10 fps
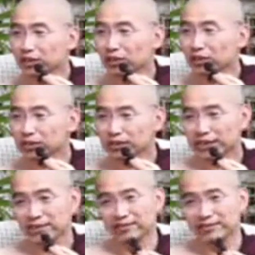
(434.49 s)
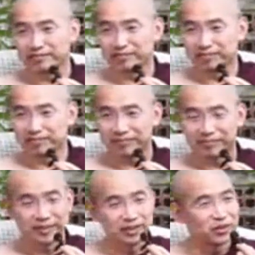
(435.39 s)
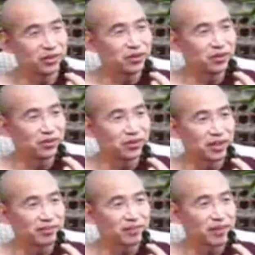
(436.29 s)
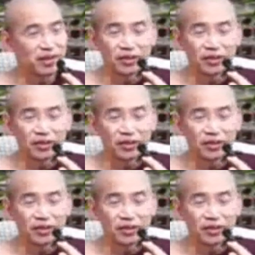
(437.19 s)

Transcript: yourself. Do it yourself.